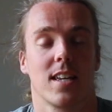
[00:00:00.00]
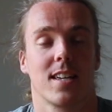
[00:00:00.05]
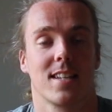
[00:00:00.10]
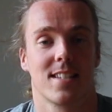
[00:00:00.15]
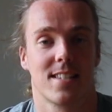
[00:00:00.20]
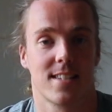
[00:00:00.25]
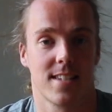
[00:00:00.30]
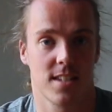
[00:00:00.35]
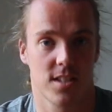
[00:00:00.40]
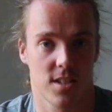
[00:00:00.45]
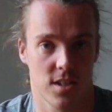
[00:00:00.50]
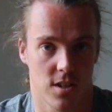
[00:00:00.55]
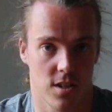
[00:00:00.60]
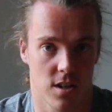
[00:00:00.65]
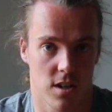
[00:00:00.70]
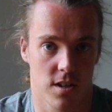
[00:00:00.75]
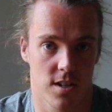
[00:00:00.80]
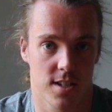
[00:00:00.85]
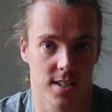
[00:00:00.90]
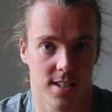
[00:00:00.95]
consistent
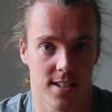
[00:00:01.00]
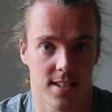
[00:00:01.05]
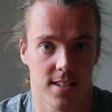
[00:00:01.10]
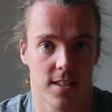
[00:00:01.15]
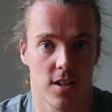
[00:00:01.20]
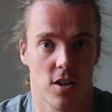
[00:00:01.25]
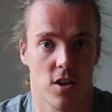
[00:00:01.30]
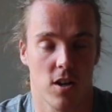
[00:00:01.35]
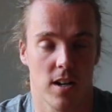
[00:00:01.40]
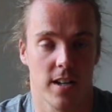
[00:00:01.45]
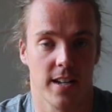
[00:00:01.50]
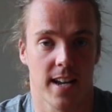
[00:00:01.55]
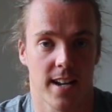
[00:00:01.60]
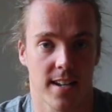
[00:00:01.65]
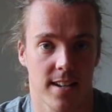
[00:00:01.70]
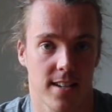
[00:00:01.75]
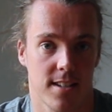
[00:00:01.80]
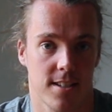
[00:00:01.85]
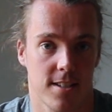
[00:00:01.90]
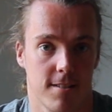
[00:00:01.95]
now since the early
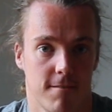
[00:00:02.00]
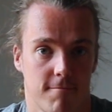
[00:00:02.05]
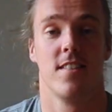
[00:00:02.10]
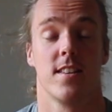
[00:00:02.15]
90s.